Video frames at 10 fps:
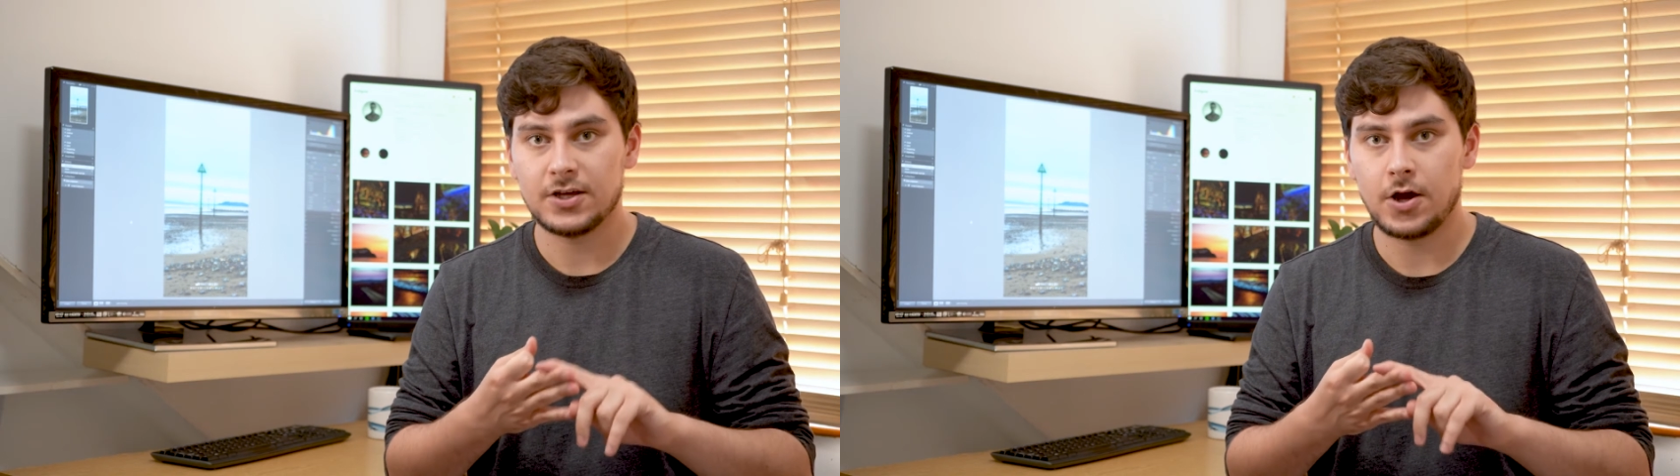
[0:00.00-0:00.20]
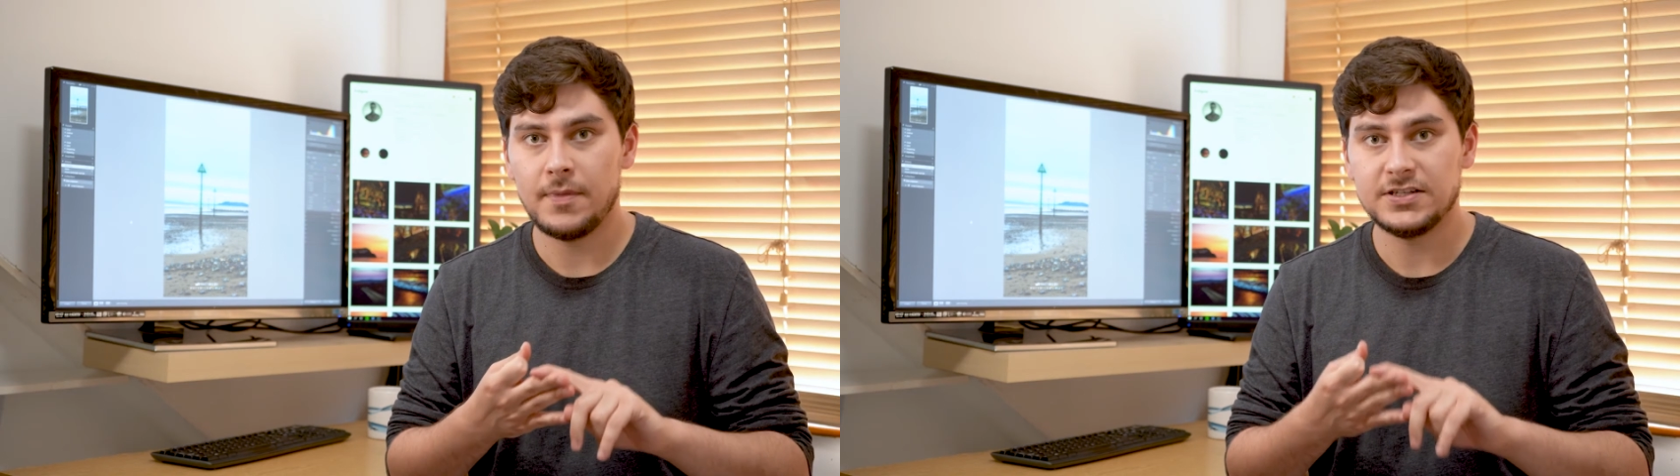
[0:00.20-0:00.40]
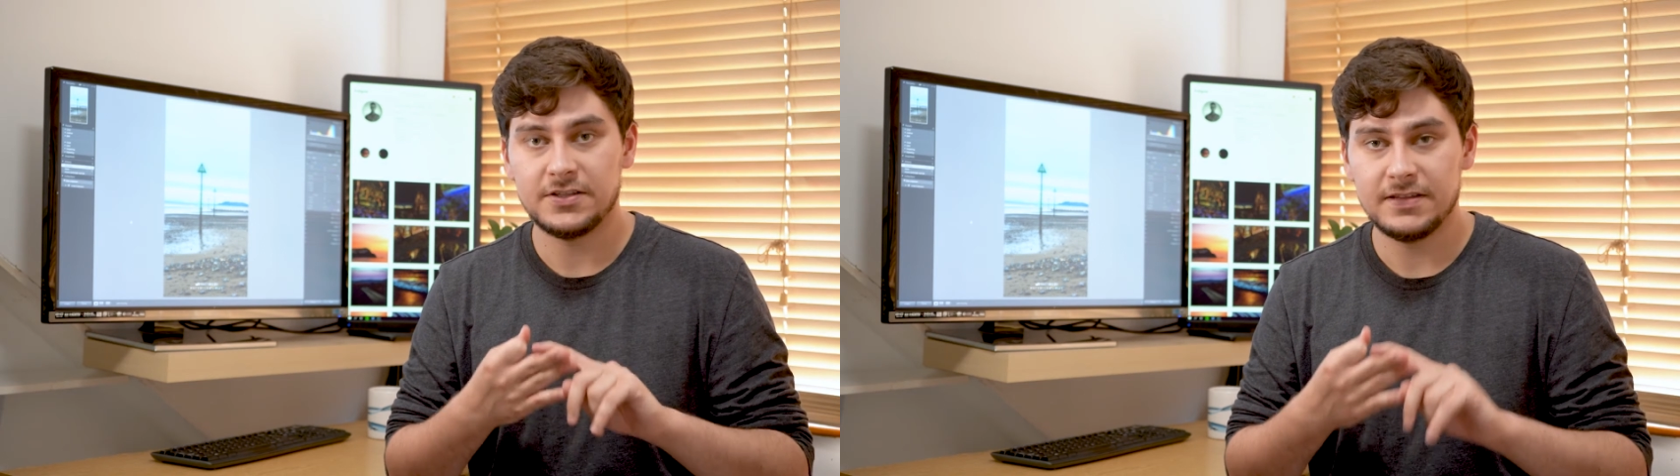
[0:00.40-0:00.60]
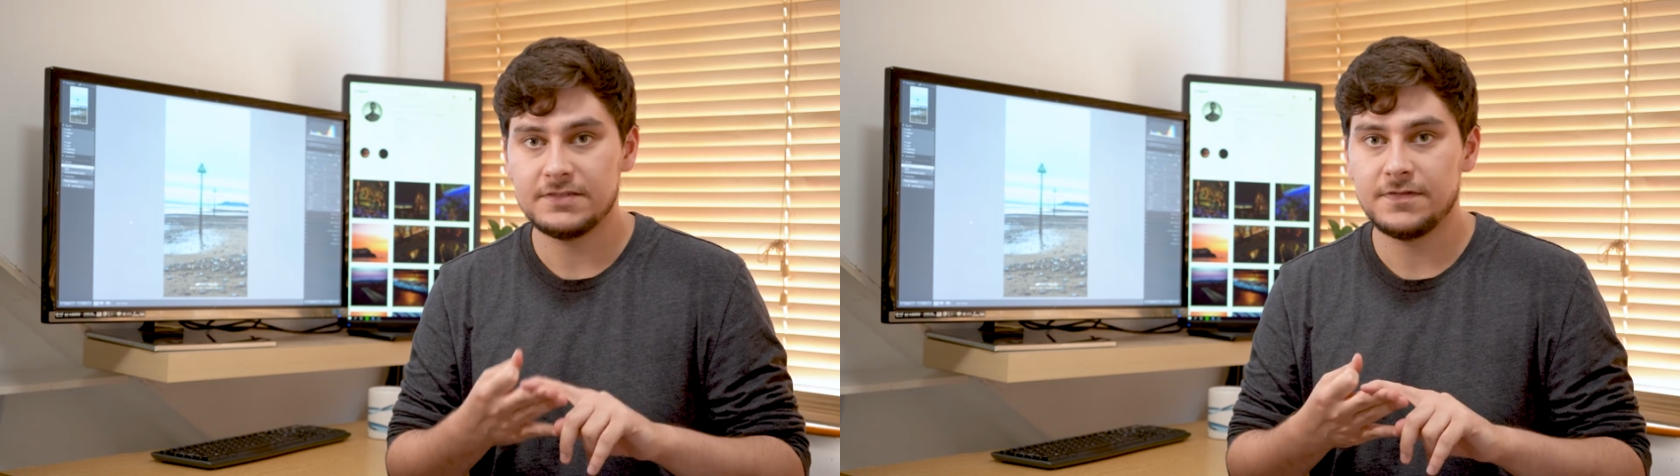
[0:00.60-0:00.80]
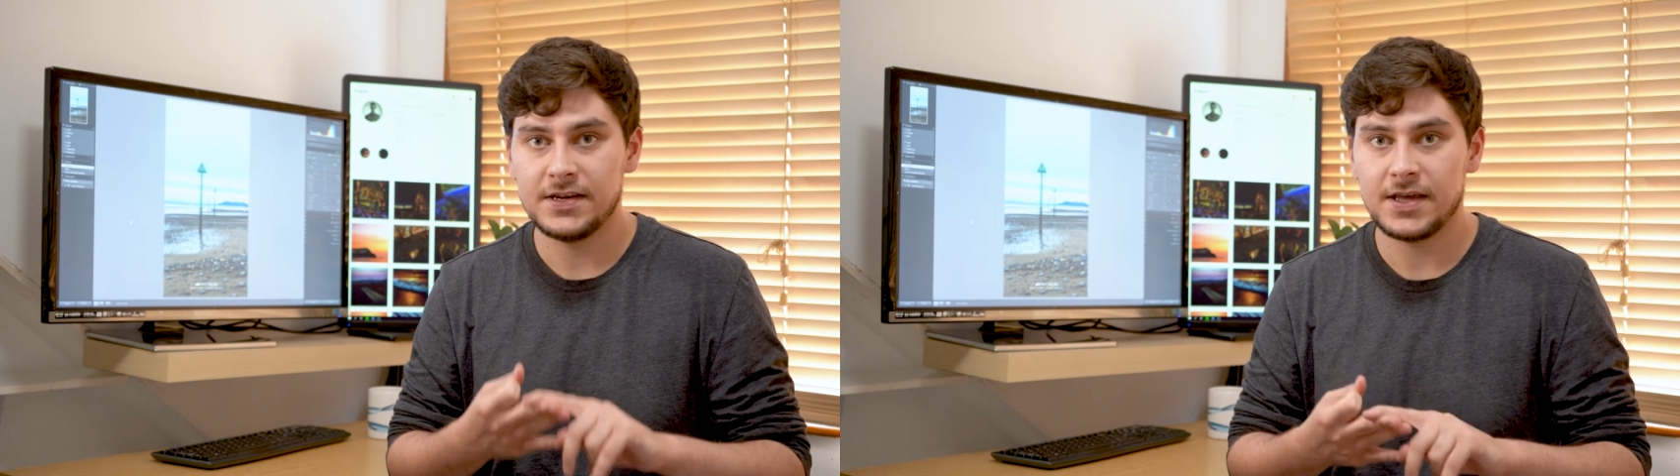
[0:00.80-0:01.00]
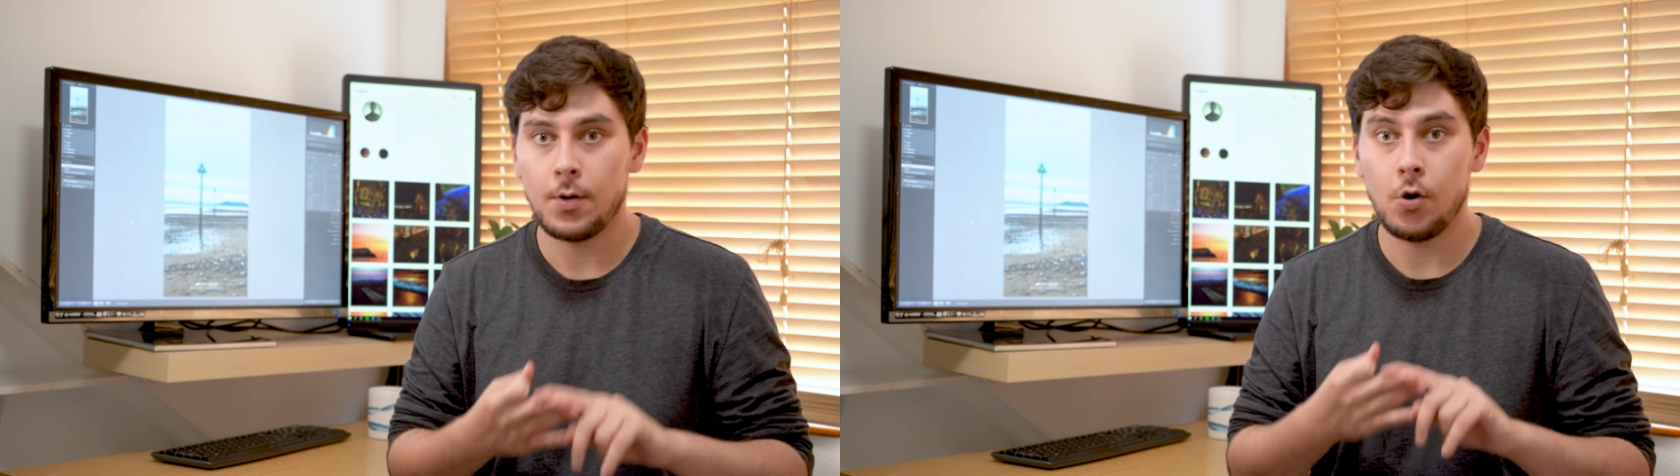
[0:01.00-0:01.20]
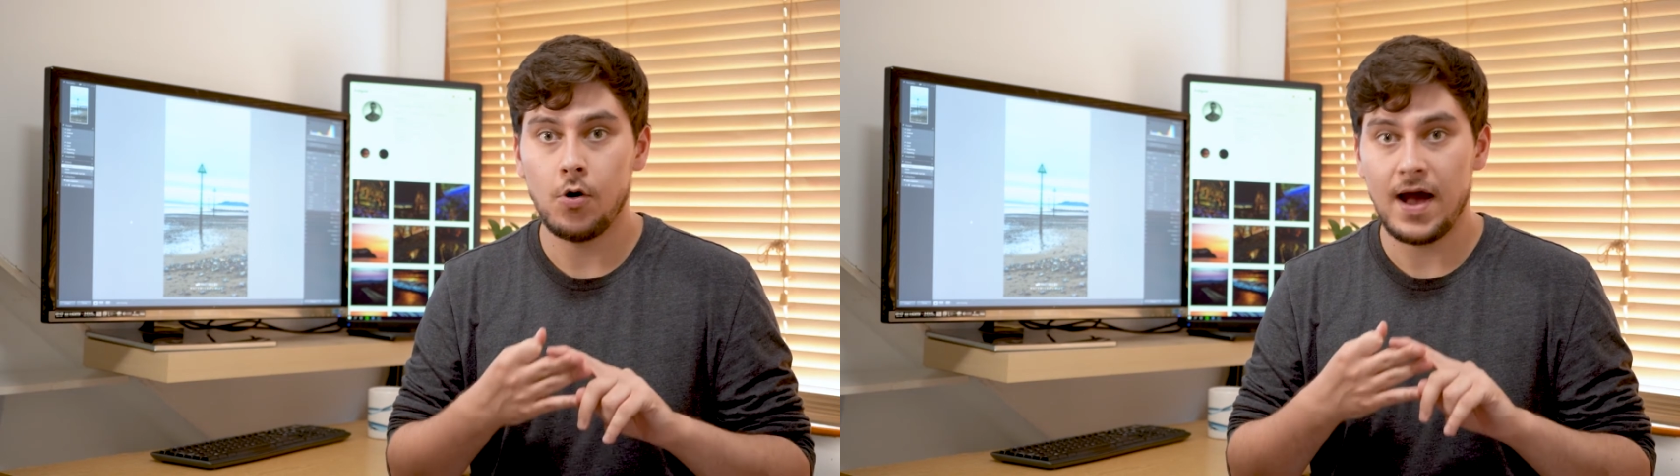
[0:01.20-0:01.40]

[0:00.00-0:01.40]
the comments of this video or